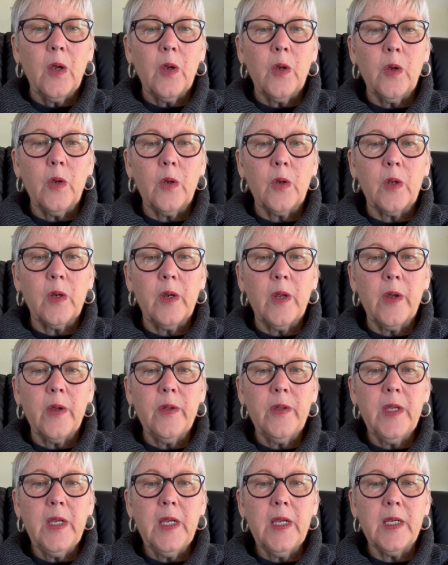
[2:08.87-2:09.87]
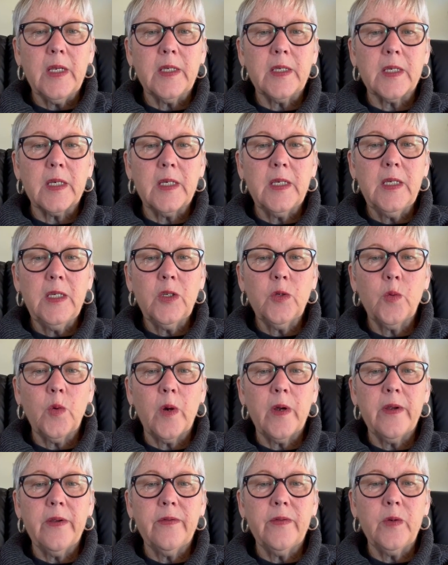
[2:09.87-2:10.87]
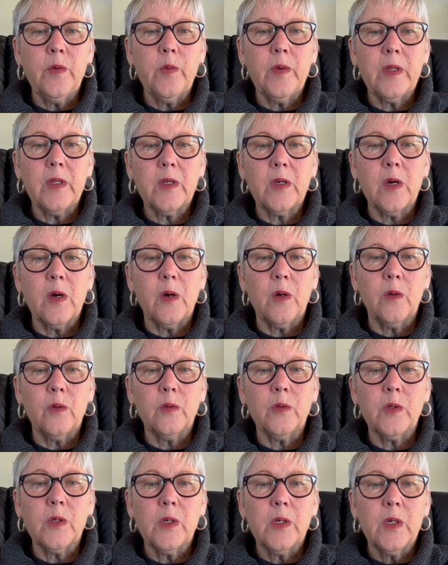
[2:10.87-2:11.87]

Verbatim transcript: Her clothing is interwoven with gold.